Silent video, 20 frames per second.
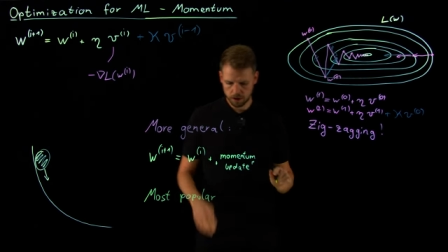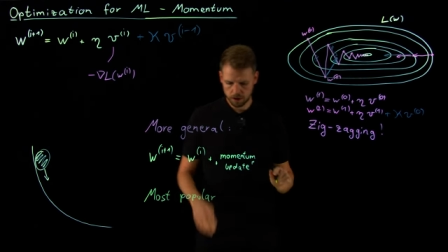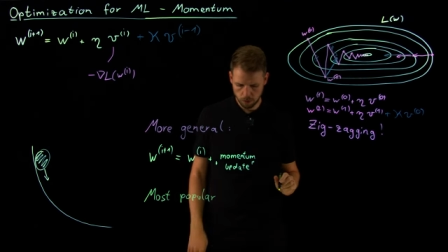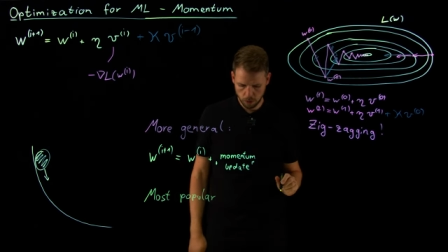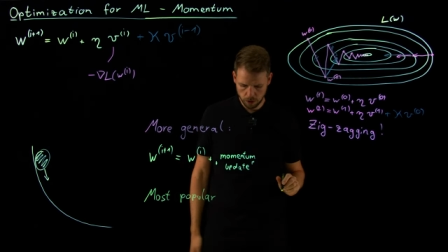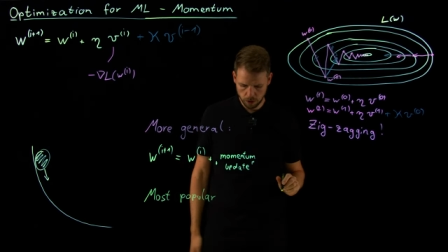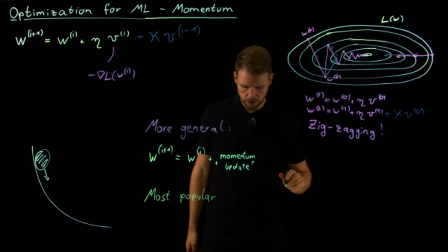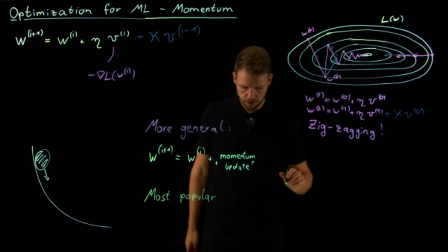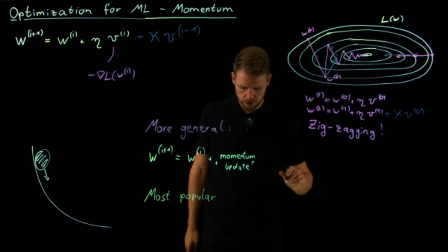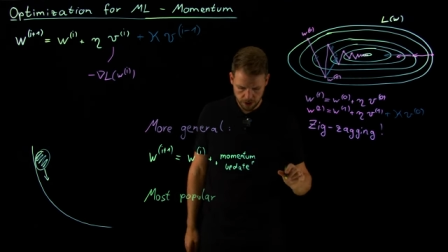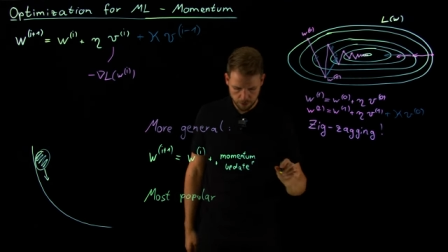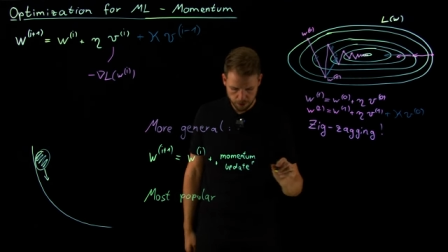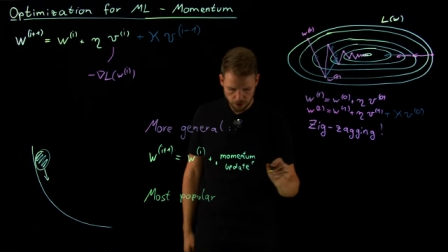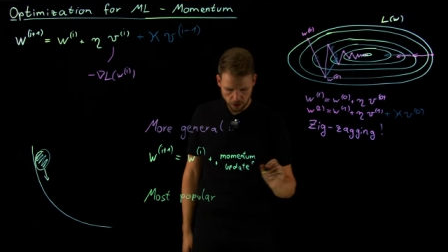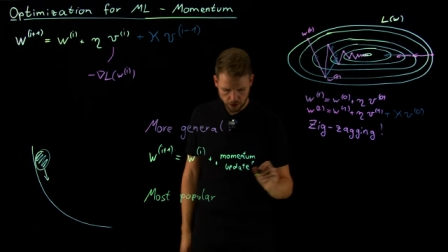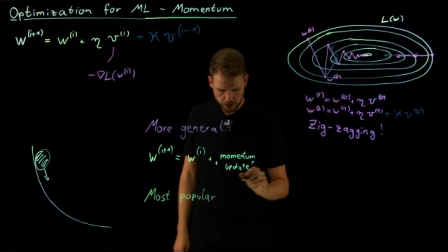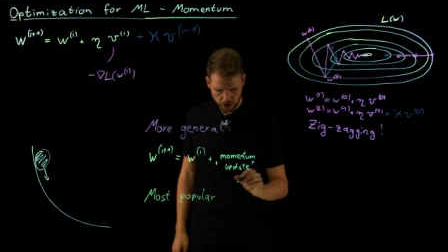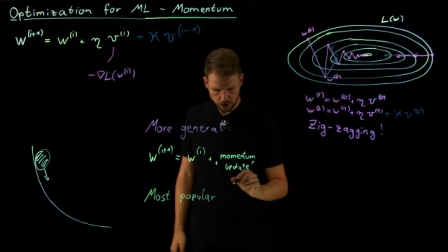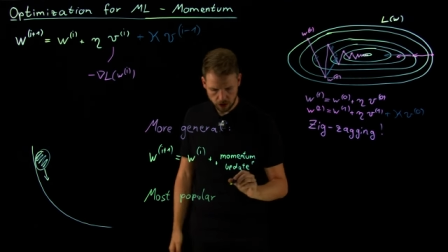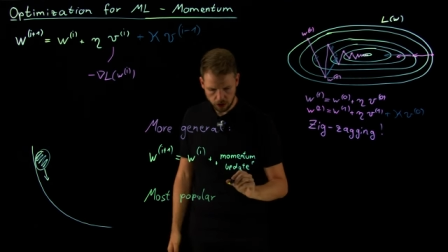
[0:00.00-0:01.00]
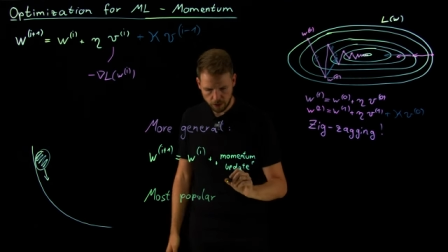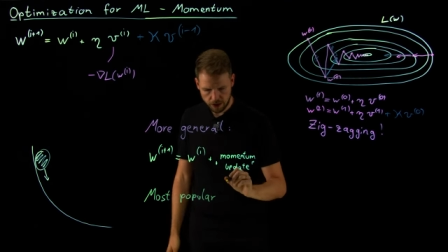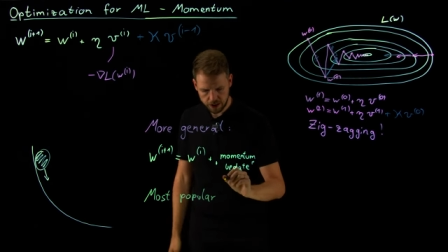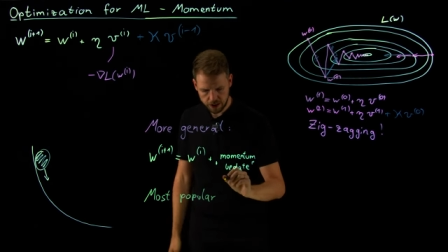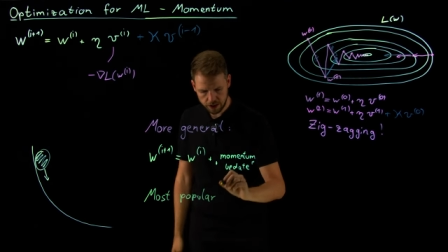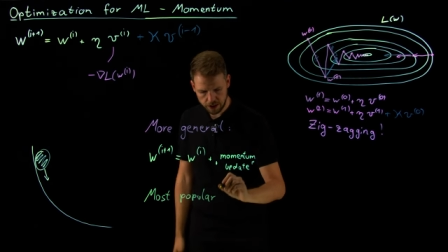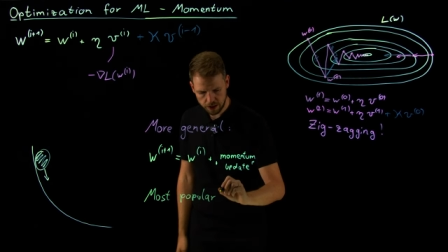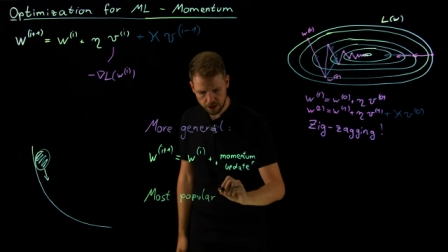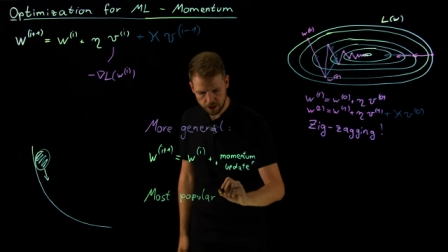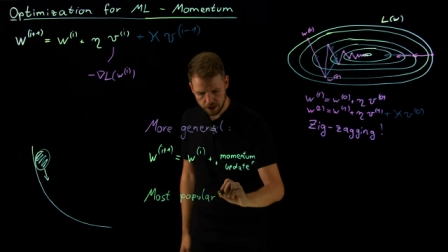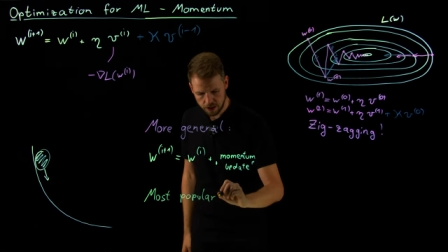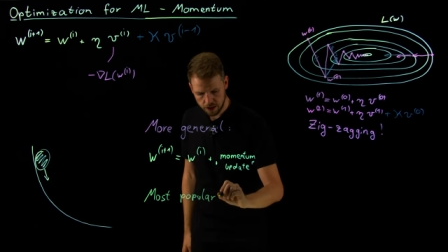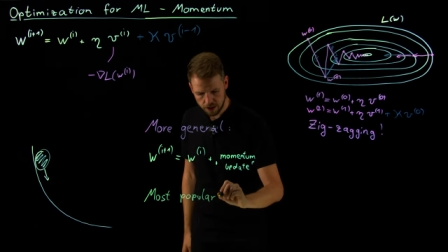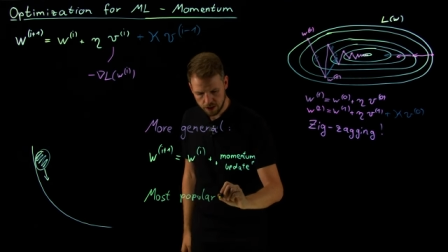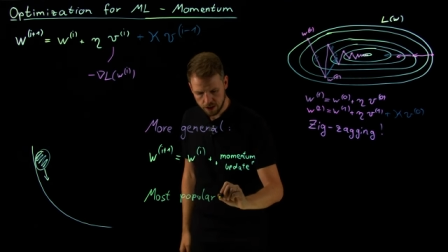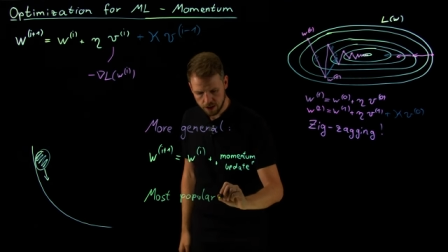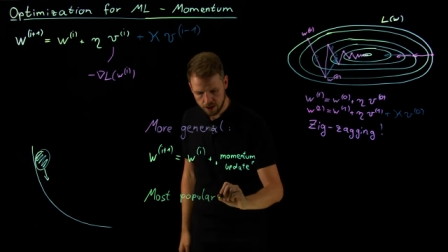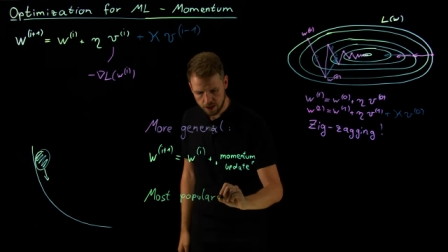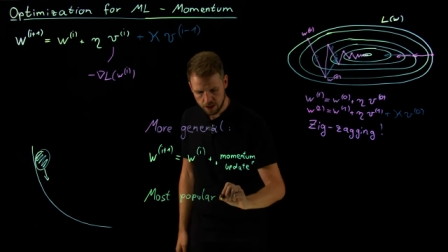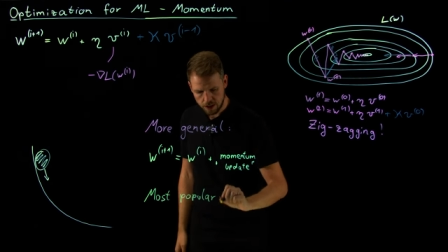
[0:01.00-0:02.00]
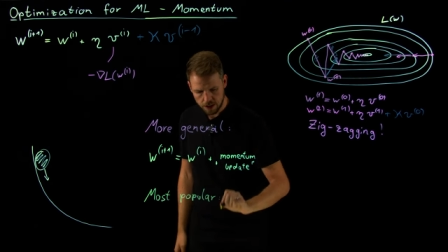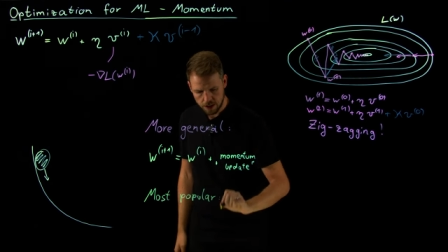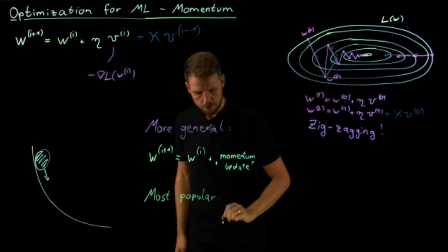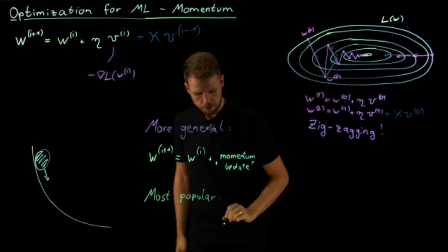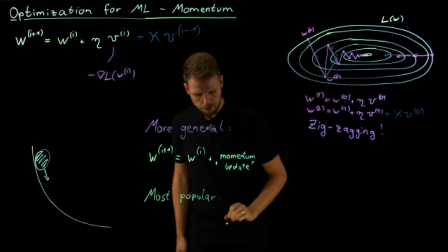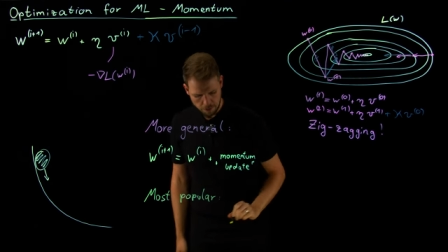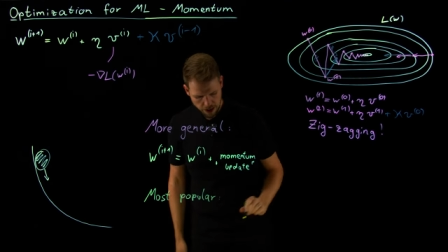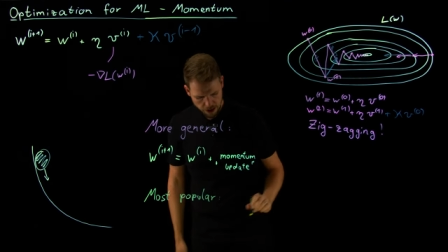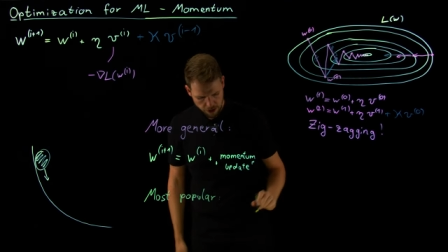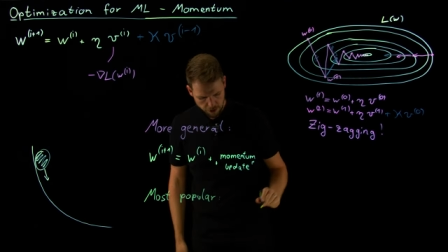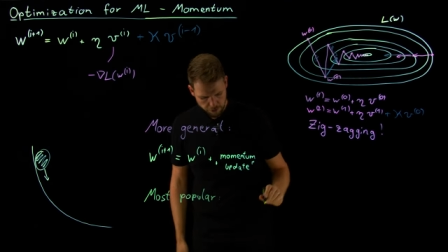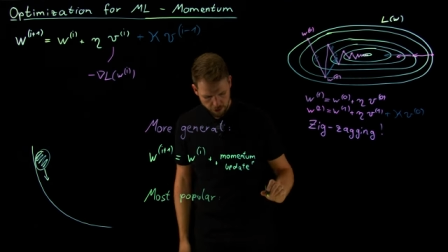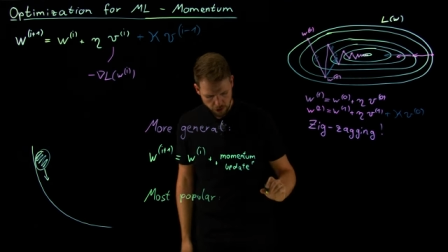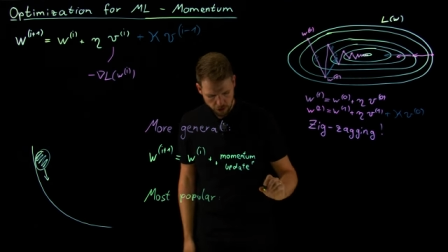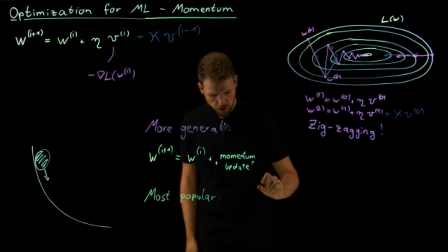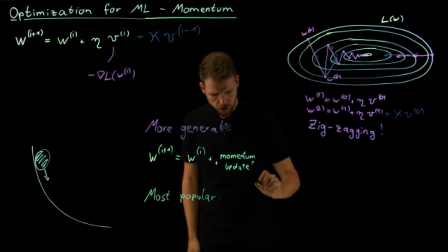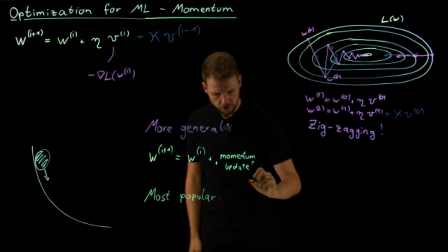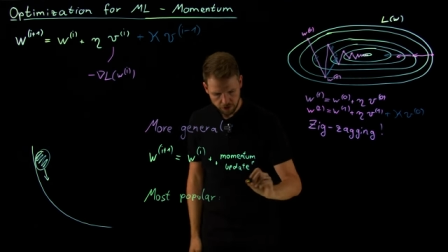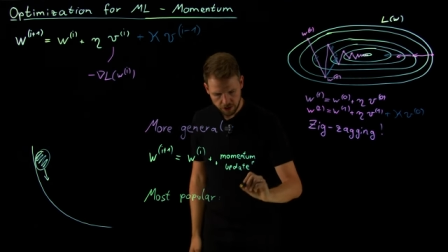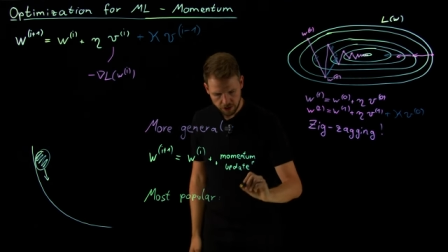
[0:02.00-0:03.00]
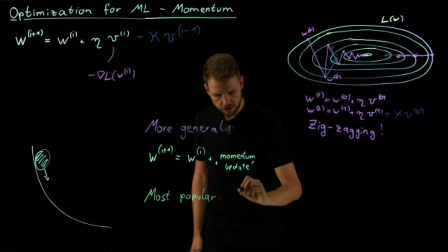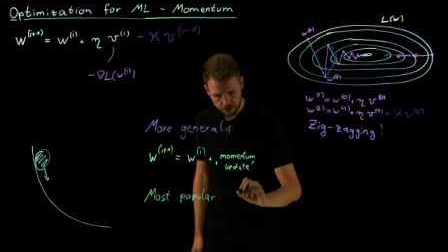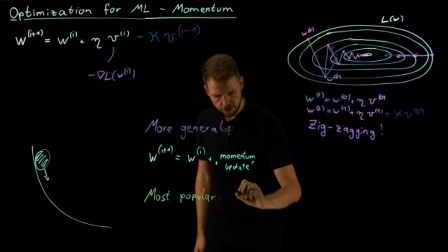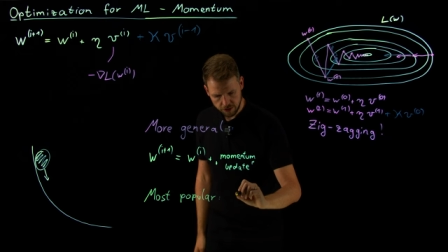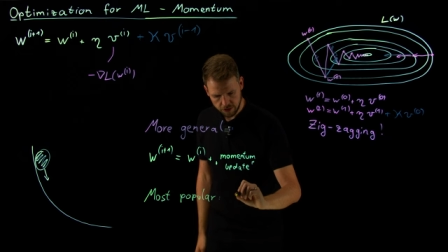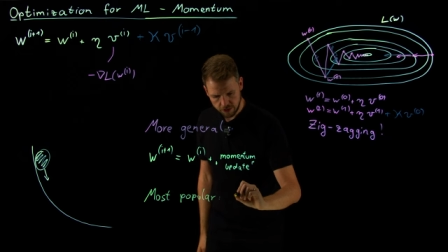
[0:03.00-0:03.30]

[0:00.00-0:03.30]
with deep learning already may have heard of this.